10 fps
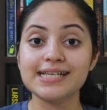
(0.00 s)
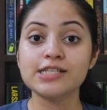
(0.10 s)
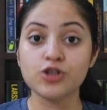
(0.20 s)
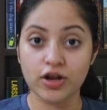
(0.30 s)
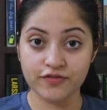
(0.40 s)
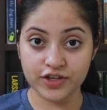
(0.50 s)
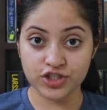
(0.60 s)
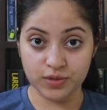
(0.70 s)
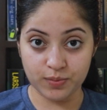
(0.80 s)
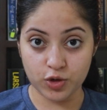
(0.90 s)
is a
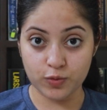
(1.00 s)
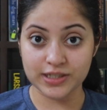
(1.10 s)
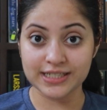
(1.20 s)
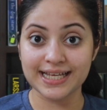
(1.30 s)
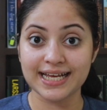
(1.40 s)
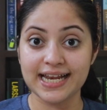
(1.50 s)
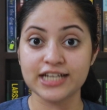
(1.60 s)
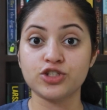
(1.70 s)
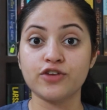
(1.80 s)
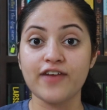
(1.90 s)
non-fiction book which is the
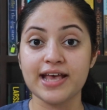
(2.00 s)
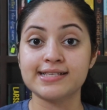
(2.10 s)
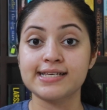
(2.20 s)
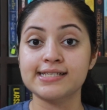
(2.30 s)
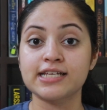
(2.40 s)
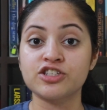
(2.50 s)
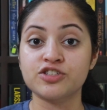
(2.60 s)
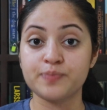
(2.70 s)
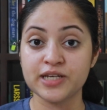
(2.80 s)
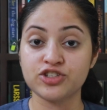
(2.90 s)
collection of essays and
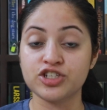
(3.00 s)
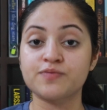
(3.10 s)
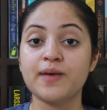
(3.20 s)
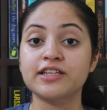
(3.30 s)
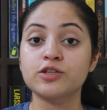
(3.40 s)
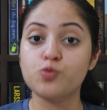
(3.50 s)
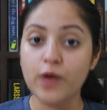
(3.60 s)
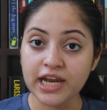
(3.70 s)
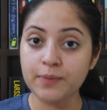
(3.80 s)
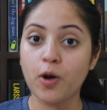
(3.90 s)
speeches by this
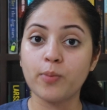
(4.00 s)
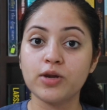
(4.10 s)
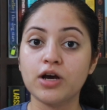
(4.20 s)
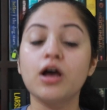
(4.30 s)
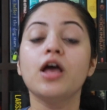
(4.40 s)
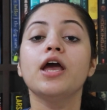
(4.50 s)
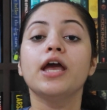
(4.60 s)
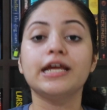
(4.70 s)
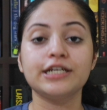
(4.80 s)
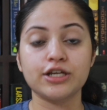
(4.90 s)
very popular
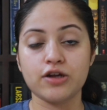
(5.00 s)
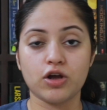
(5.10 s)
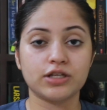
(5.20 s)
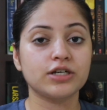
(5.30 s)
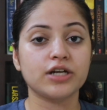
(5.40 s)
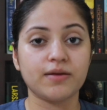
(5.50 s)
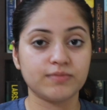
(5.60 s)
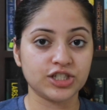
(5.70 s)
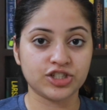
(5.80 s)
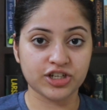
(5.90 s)
Indian author
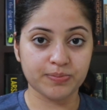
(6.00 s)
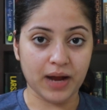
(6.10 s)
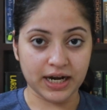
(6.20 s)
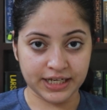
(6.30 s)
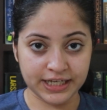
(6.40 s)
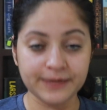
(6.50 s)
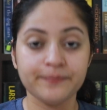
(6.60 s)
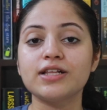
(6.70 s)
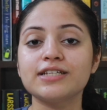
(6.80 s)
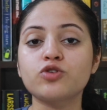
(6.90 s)
AMISH.
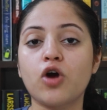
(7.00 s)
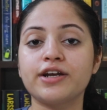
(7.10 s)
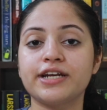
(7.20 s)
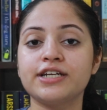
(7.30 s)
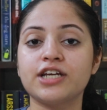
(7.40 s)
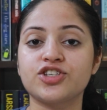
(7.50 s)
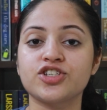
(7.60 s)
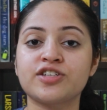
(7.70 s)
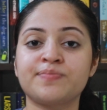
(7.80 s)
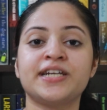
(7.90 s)
All this content touches
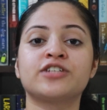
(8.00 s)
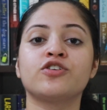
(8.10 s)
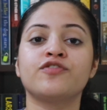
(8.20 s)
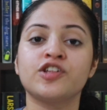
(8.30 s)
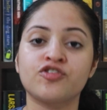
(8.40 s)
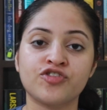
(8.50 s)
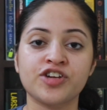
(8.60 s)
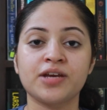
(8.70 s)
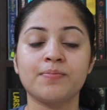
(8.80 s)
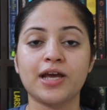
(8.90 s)
subjects of
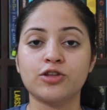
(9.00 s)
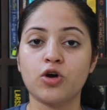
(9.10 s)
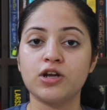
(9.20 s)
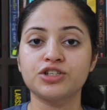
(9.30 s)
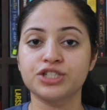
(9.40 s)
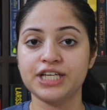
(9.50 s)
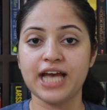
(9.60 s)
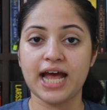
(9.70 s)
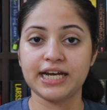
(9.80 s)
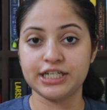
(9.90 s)
history, mythology
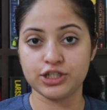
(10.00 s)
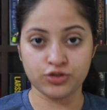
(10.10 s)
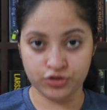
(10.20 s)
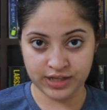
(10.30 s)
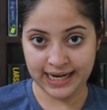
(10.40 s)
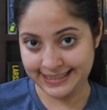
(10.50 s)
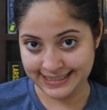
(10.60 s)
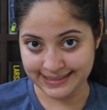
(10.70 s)
and Indian society.